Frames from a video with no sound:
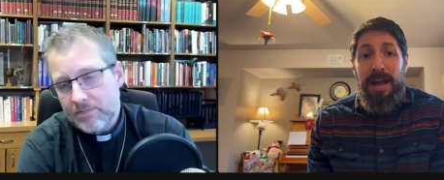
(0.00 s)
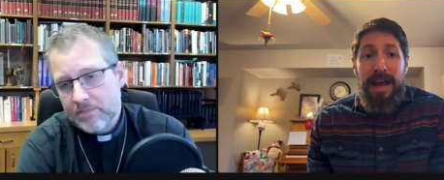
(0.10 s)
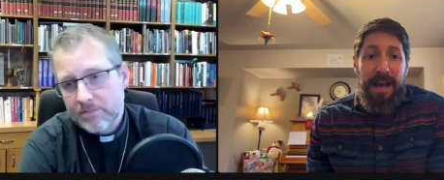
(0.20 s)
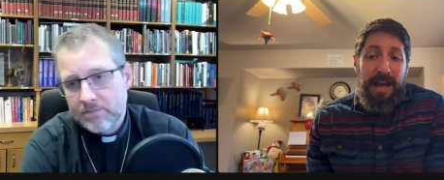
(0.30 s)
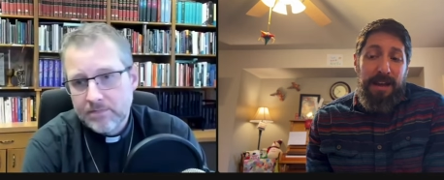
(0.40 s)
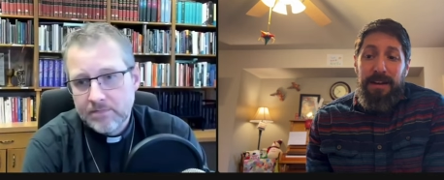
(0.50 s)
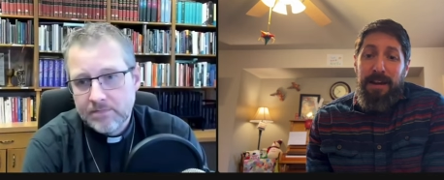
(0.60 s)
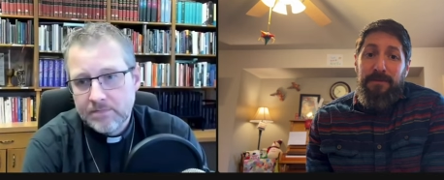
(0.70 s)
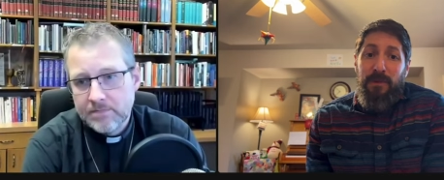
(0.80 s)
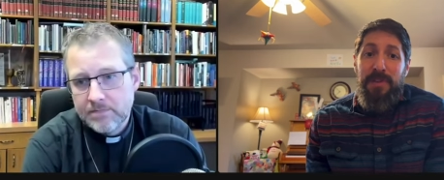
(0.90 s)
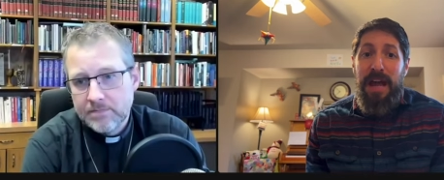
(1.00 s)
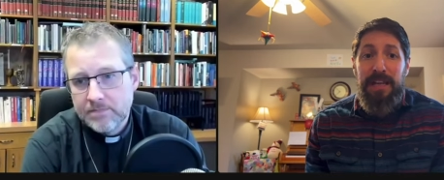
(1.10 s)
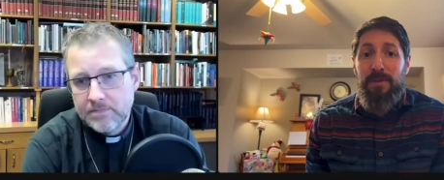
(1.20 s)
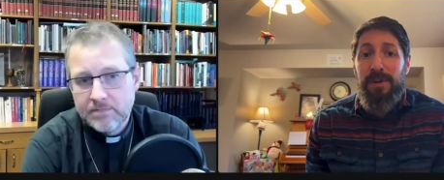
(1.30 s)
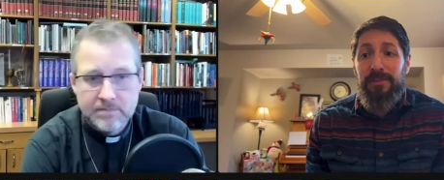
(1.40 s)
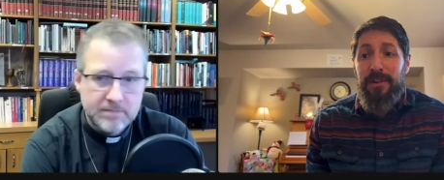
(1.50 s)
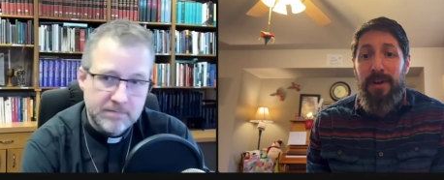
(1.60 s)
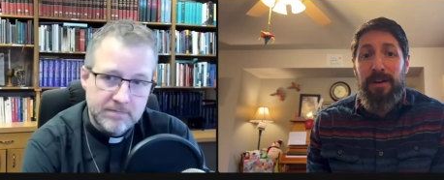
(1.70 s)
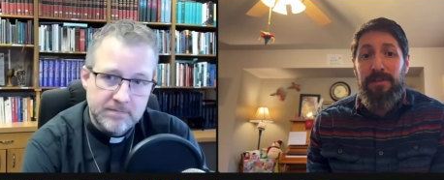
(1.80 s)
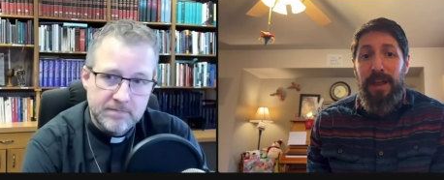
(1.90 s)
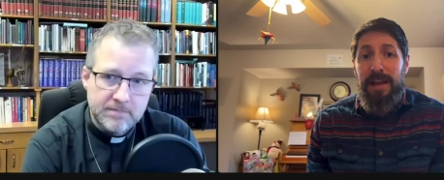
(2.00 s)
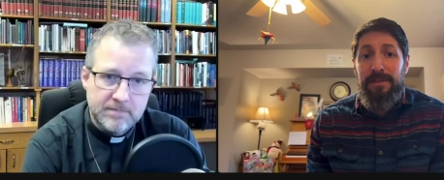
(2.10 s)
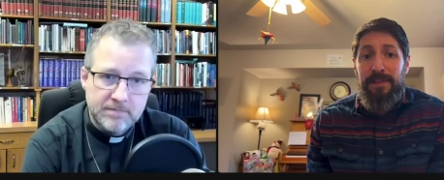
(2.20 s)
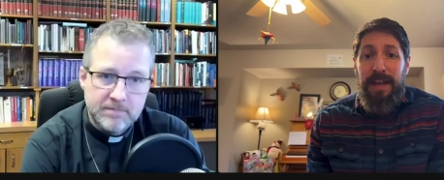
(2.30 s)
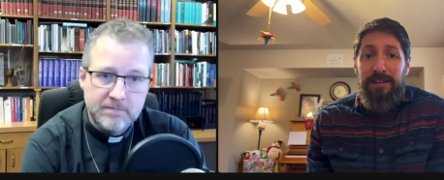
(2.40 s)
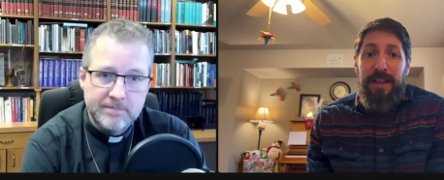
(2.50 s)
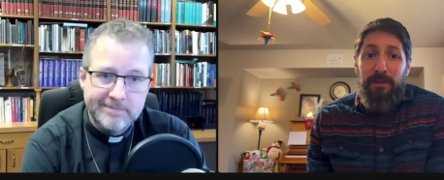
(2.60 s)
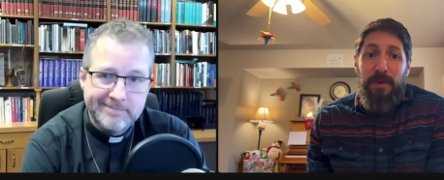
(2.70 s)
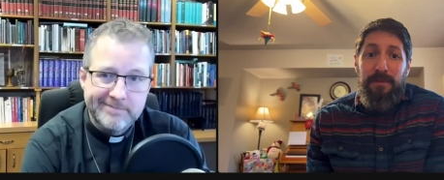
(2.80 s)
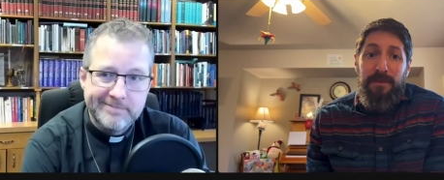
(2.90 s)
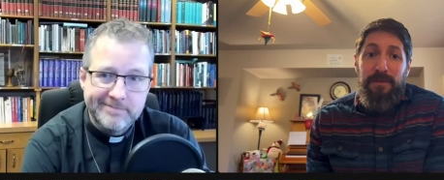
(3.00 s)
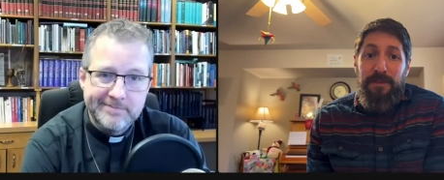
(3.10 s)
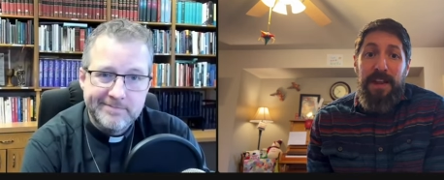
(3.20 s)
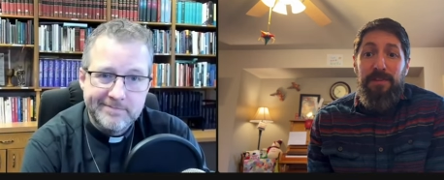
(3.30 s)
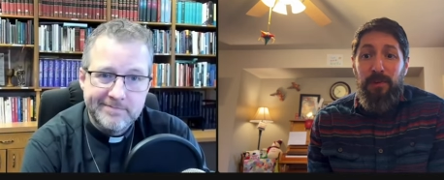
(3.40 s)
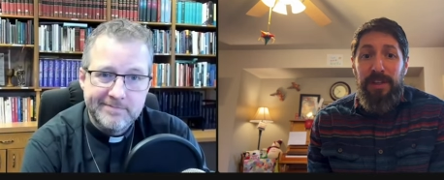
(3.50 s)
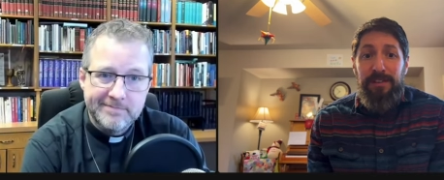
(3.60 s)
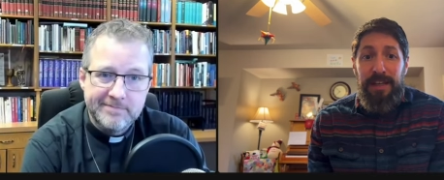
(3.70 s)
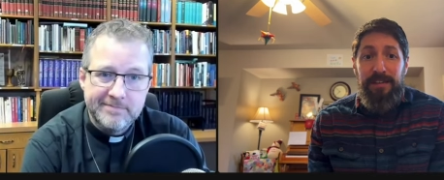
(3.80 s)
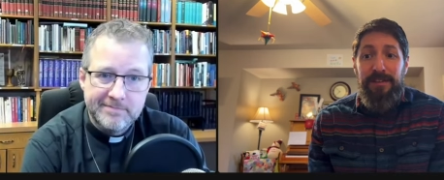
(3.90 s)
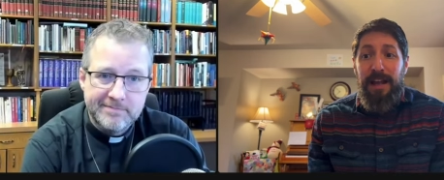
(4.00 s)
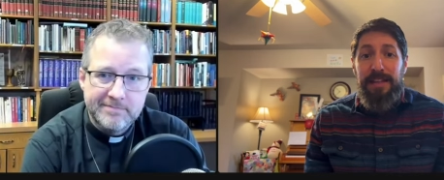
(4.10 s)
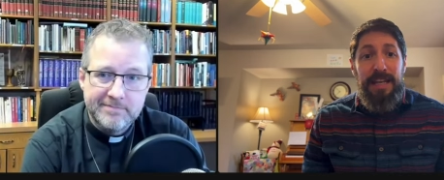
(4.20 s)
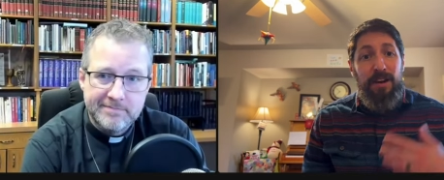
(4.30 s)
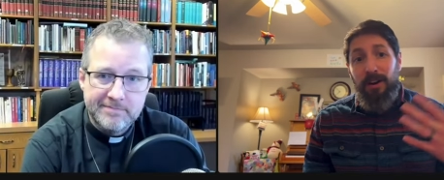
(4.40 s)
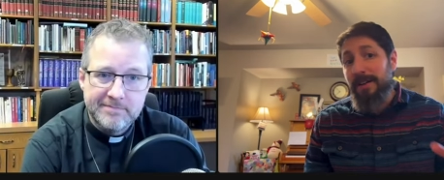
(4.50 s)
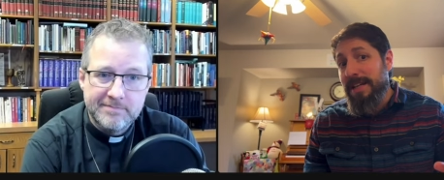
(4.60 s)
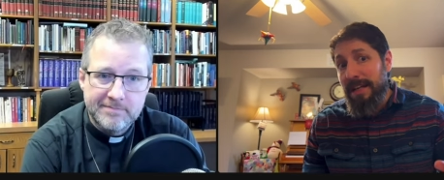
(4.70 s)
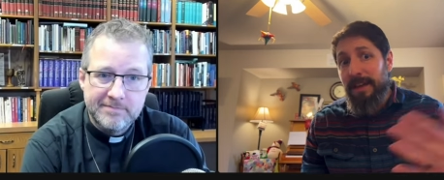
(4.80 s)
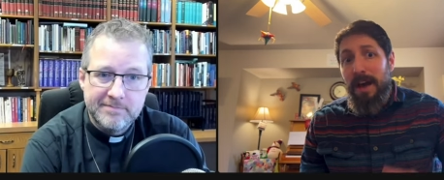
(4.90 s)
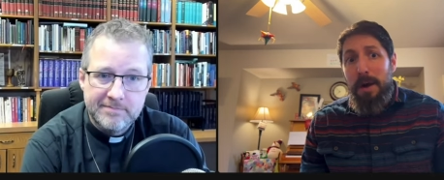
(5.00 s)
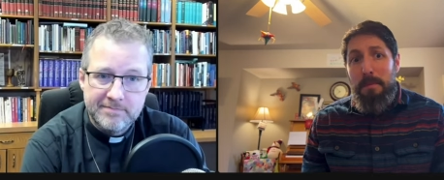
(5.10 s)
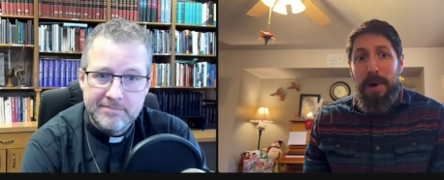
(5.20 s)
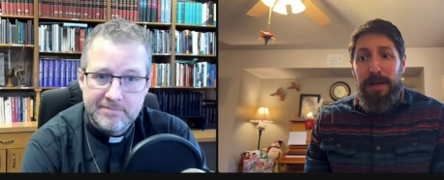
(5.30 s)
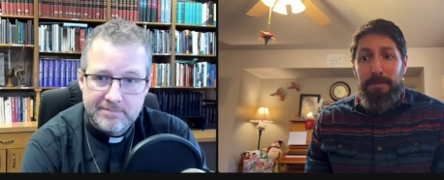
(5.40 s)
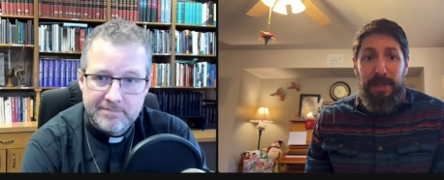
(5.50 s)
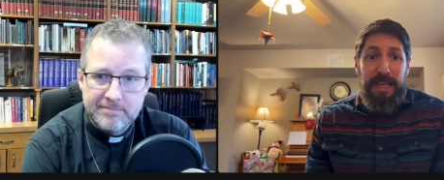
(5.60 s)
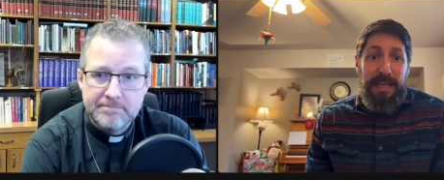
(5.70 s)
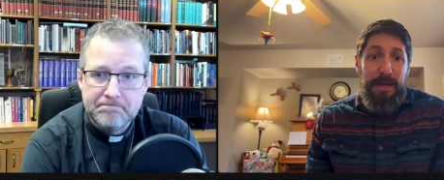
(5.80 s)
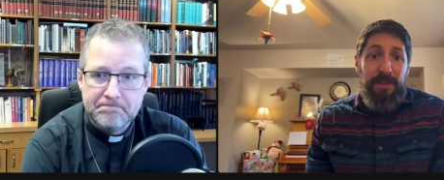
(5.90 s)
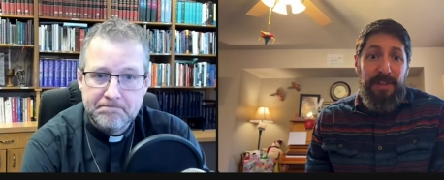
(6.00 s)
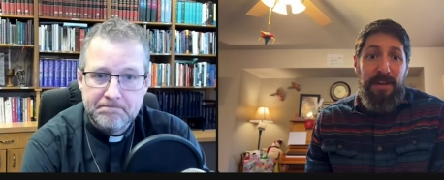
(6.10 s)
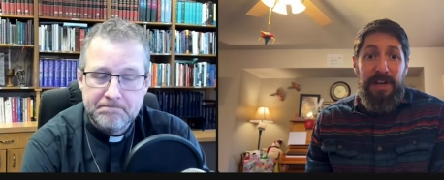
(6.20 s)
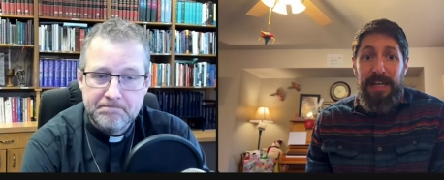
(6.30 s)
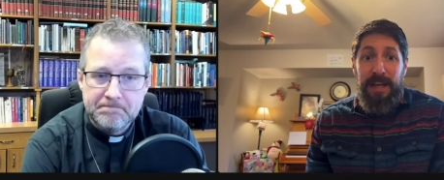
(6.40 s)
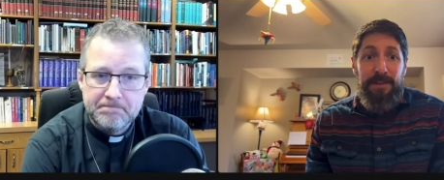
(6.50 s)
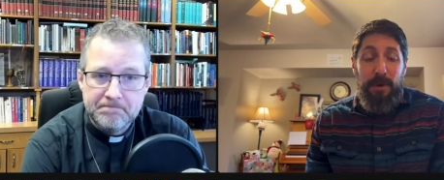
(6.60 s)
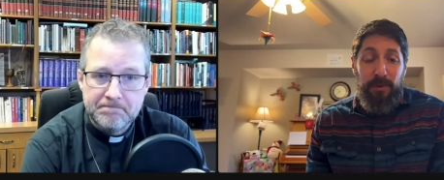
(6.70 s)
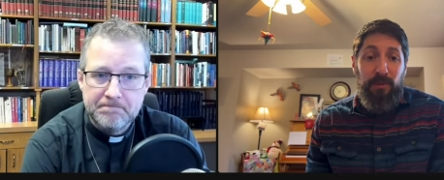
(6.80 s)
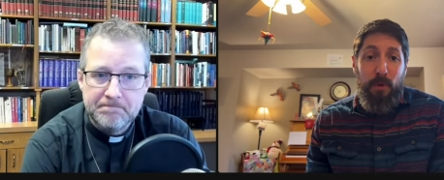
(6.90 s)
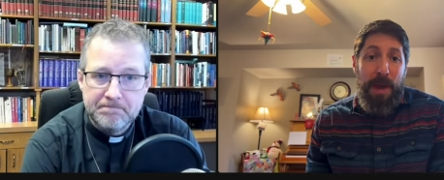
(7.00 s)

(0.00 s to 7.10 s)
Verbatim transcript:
Speaker 1: And and for that he wears the crown of life. That's that's what faithfulness is. Not that he earned it, but but that he was given a gift that was so